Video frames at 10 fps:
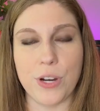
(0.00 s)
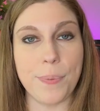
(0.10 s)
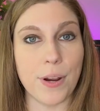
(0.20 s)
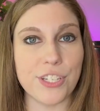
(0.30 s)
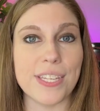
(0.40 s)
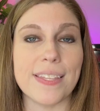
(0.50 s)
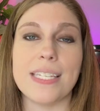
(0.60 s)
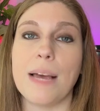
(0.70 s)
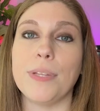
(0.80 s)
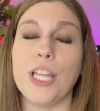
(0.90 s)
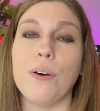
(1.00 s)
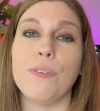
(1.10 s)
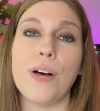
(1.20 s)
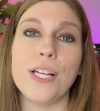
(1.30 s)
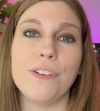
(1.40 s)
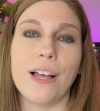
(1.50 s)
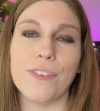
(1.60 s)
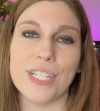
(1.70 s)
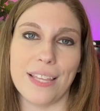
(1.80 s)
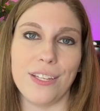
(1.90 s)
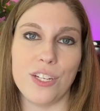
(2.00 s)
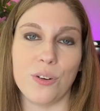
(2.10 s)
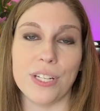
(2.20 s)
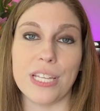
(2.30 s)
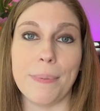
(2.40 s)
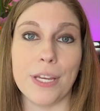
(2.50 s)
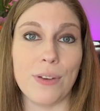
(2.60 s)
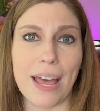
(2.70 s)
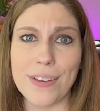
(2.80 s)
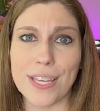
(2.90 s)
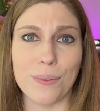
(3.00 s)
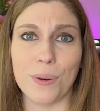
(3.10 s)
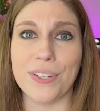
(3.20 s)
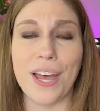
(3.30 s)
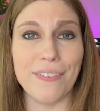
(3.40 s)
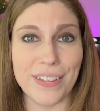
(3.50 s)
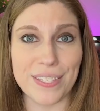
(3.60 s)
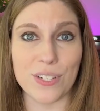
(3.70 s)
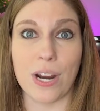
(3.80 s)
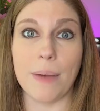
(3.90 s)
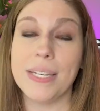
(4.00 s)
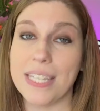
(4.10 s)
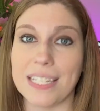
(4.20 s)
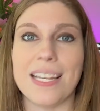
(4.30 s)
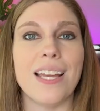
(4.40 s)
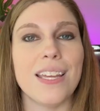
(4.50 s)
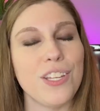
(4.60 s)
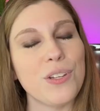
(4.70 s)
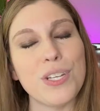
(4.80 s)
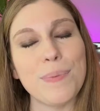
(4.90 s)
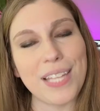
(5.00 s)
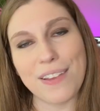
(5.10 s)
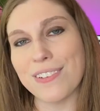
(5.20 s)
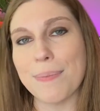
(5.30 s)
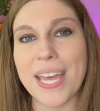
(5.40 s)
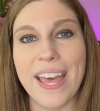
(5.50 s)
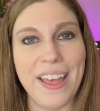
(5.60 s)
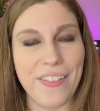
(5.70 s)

Drop your questions on this down below and follow along for daily tutorials helping you navigate the world of Instagram and TikTok and YouTube and live streaming